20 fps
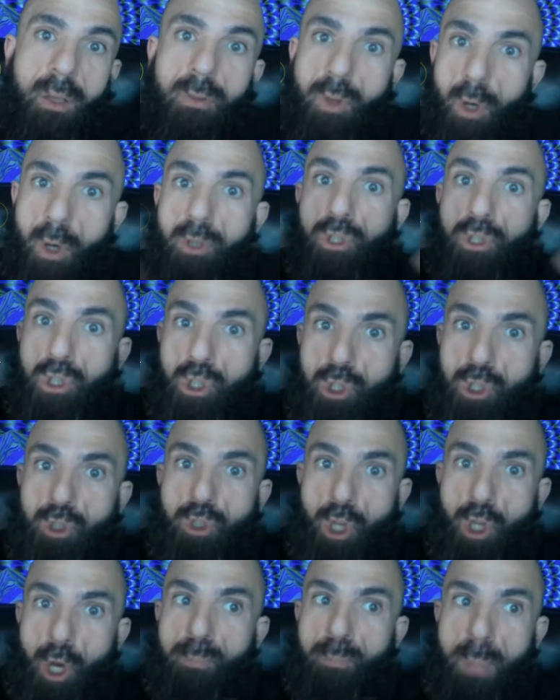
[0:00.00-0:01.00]
the sh-
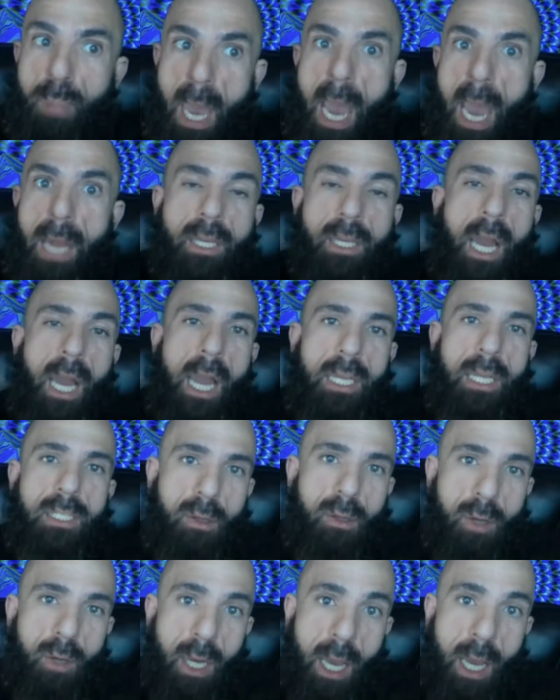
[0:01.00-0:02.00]
the bad guys
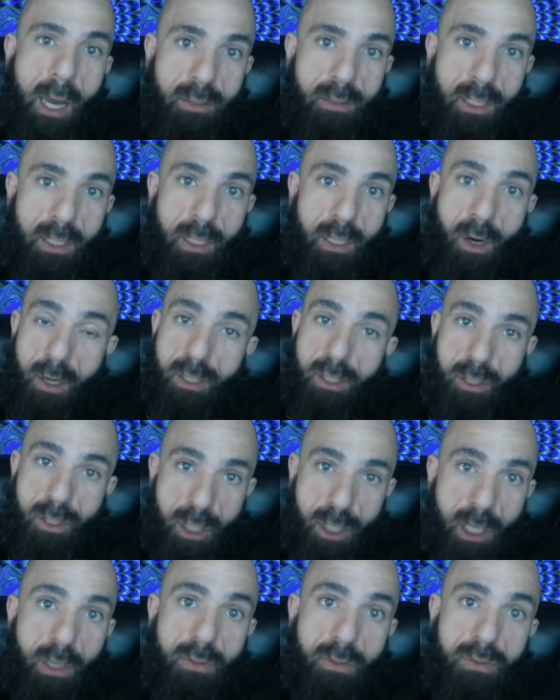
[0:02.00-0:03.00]
in reality are the
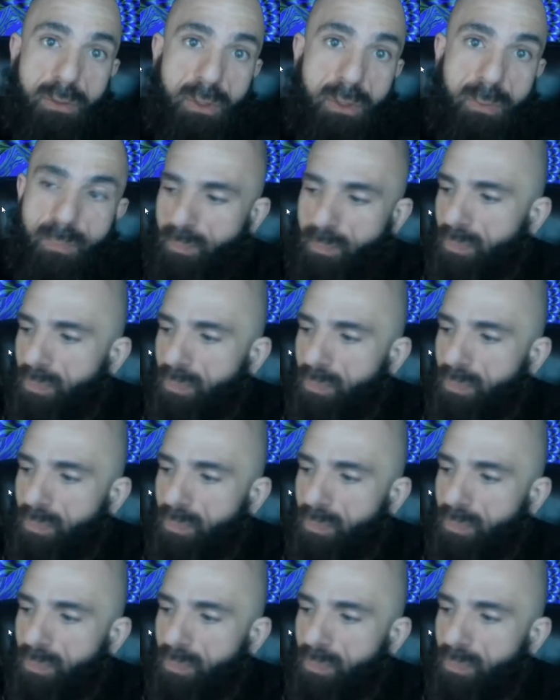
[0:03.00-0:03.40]
shills.